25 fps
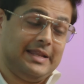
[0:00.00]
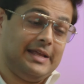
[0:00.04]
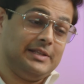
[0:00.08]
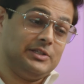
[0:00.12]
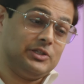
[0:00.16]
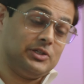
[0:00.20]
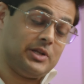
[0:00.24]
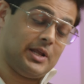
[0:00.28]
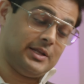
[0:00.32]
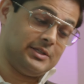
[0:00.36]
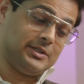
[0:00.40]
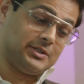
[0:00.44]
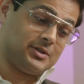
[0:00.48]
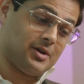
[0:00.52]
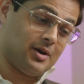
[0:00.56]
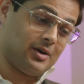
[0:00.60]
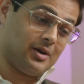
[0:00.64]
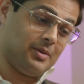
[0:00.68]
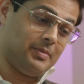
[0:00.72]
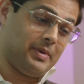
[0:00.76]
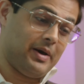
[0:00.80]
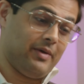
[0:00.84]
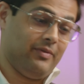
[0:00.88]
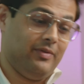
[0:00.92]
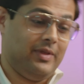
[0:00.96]
let's
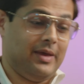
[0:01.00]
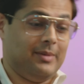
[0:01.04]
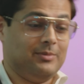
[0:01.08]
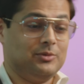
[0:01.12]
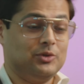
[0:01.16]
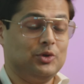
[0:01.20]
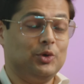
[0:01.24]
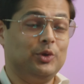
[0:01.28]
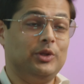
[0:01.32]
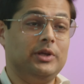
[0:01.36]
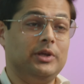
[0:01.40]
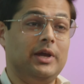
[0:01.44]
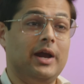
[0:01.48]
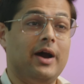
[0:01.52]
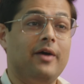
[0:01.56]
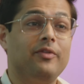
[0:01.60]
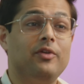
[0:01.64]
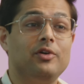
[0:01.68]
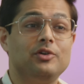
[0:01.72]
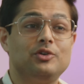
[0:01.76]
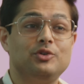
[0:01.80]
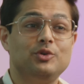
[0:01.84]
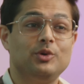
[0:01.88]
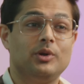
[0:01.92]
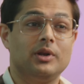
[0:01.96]
talk about them. So the
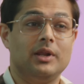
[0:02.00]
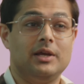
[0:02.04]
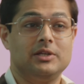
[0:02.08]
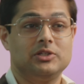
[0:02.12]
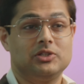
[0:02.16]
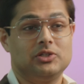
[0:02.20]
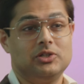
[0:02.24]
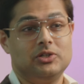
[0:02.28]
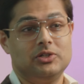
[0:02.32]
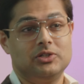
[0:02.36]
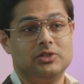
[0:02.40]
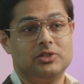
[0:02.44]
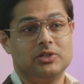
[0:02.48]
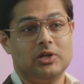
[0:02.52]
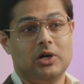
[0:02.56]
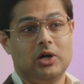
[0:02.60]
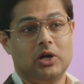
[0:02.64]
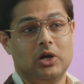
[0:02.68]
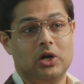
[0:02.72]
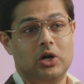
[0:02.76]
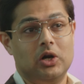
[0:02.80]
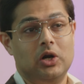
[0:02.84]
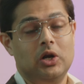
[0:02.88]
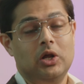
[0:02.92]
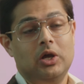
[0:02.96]
other two clusters
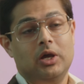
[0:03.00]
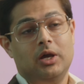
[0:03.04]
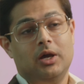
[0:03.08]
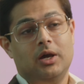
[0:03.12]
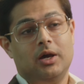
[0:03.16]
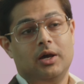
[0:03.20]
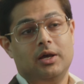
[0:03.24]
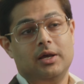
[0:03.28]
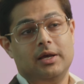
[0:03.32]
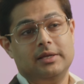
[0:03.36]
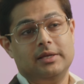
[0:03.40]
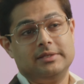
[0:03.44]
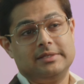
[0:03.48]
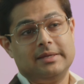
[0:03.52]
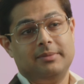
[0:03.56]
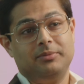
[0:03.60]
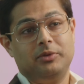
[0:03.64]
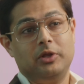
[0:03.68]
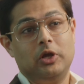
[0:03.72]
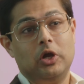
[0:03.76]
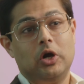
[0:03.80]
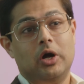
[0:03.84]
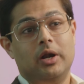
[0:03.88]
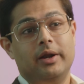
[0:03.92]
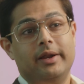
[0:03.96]
are
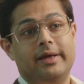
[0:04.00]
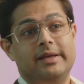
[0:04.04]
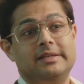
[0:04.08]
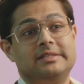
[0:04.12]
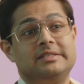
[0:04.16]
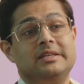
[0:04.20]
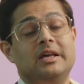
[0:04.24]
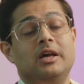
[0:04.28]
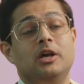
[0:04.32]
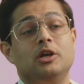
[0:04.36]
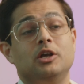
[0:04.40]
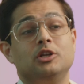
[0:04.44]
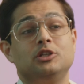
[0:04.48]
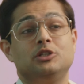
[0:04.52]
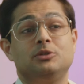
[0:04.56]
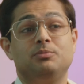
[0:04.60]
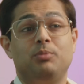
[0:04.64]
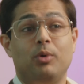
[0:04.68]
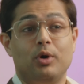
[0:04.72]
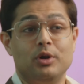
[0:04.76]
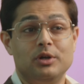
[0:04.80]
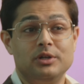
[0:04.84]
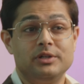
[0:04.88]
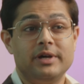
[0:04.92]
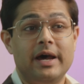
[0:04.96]
something called as
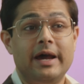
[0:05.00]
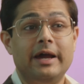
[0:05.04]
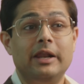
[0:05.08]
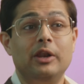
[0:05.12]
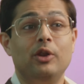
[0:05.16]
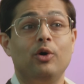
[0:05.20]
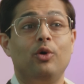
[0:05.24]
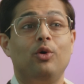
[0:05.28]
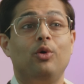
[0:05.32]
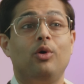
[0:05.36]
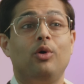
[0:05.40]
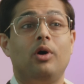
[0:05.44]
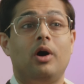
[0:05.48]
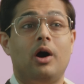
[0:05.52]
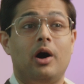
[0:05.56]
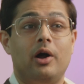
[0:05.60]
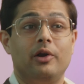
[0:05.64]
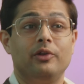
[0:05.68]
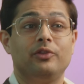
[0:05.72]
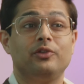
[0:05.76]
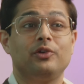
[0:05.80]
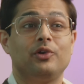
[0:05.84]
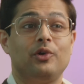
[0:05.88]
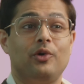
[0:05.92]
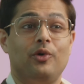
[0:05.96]

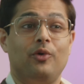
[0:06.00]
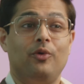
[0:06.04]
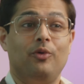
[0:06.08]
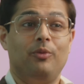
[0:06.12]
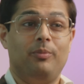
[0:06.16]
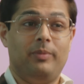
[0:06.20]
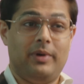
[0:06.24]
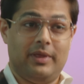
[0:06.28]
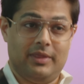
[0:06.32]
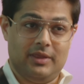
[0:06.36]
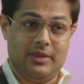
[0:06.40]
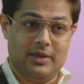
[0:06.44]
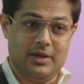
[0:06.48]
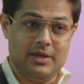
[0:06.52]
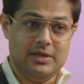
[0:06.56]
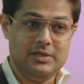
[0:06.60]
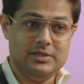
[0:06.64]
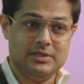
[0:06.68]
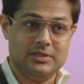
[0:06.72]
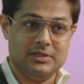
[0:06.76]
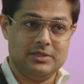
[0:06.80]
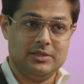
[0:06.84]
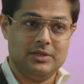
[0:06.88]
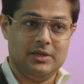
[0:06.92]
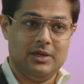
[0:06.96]

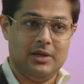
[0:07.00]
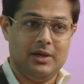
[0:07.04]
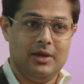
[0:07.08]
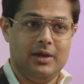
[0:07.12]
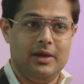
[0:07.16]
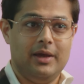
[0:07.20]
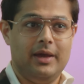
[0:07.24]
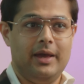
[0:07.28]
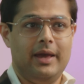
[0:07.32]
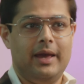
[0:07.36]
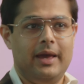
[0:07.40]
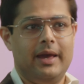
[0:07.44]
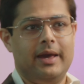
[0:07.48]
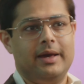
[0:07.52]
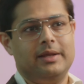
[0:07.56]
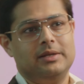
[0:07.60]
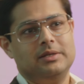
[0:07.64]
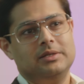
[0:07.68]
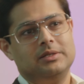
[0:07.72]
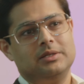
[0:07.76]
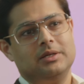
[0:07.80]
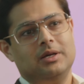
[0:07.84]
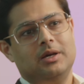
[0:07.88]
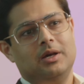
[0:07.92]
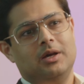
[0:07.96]
spondyloarthropathies
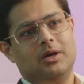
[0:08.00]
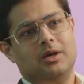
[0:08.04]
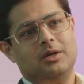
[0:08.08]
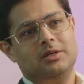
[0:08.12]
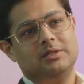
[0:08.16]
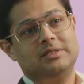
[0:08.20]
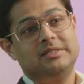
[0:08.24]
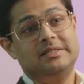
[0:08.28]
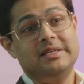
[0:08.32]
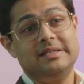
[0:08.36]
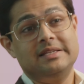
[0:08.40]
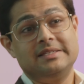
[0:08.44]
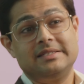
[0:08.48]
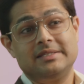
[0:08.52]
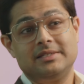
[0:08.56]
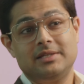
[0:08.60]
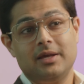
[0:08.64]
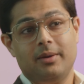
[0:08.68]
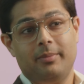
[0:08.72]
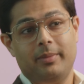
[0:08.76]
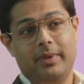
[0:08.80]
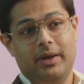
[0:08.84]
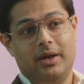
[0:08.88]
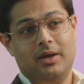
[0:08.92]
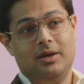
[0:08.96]
and
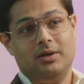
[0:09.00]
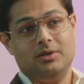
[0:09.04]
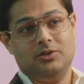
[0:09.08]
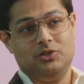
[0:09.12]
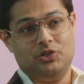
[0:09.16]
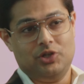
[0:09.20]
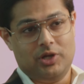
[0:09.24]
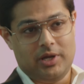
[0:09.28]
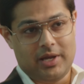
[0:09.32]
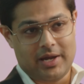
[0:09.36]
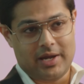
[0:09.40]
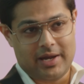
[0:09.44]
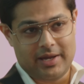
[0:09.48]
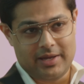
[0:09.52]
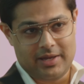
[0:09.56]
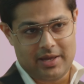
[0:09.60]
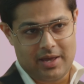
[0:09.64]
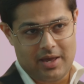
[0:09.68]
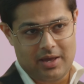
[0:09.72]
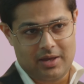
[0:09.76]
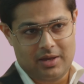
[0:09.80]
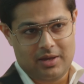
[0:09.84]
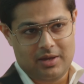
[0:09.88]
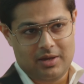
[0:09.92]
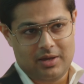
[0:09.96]
systemic
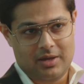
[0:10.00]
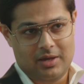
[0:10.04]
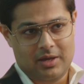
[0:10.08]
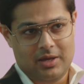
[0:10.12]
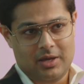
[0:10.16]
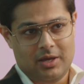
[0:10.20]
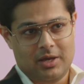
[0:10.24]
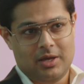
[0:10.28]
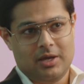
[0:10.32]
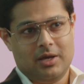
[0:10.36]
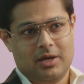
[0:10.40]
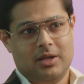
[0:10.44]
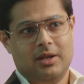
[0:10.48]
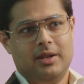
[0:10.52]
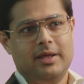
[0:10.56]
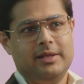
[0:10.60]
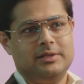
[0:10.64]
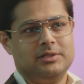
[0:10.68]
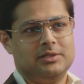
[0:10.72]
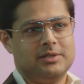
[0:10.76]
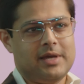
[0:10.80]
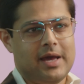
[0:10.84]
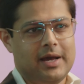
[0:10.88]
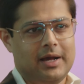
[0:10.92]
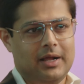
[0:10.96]
JIA.
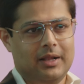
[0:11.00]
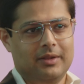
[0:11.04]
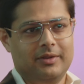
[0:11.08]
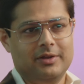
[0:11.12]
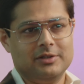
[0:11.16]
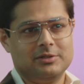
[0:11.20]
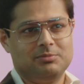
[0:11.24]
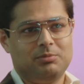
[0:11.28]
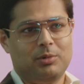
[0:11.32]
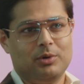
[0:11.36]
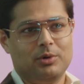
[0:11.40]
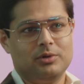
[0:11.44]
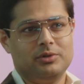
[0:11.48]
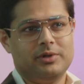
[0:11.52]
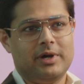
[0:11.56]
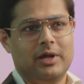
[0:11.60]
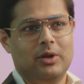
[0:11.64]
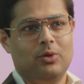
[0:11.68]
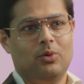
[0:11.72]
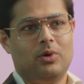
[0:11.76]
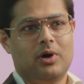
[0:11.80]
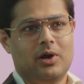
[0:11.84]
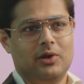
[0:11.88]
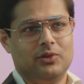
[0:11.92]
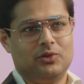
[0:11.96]
Let's tackle the
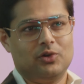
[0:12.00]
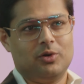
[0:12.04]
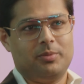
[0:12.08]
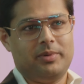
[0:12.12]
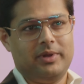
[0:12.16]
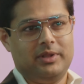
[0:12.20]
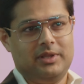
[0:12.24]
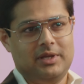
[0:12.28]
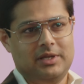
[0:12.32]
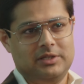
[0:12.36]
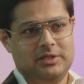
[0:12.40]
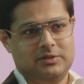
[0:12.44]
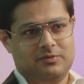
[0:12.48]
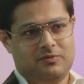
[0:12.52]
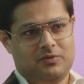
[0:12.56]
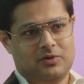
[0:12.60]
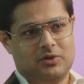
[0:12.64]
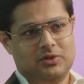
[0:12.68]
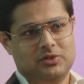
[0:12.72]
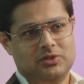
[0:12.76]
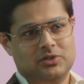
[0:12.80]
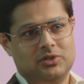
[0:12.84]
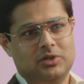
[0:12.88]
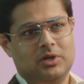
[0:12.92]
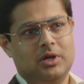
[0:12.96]
spondyloarthropathies
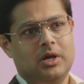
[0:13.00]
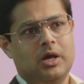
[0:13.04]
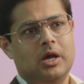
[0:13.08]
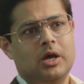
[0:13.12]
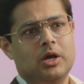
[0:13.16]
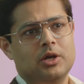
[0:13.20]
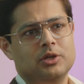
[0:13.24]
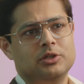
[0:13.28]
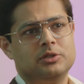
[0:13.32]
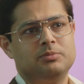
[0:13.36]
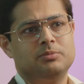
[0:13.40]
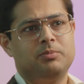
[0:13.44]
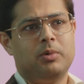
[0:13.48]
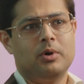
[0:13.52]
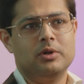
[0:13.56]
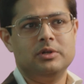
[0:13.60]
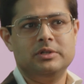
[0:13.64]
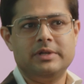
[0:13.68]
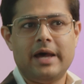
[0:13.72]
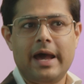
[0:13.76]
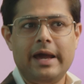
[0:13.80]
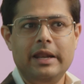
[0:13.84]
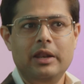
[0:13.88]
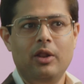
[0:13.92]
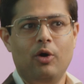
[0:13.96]
first.
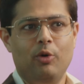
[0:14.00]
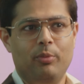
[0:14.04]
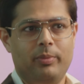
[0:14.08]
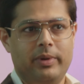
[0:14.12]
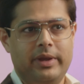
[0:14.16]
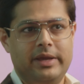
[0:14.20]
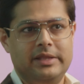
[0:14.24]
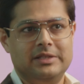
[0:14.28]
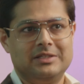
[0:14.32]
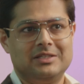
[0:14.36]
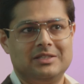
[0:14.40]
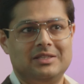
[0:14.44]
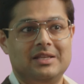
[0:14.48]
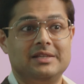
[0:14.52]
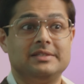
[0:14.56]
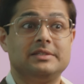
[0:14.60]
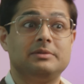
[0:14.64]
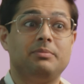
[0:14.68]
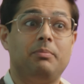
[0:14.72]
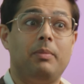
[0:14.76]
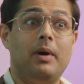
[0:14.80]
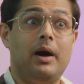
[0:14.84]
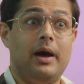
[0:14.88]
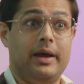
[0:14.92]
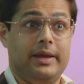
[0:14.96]
Spondylo means the
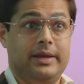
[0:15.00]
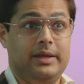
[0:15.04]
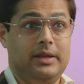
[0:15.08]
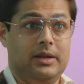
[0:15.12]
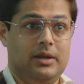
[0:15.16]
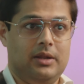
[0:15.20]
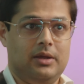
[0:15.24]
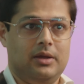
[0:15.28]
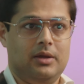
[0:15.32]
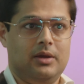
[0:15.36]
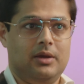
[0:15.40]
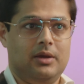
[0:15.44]
spine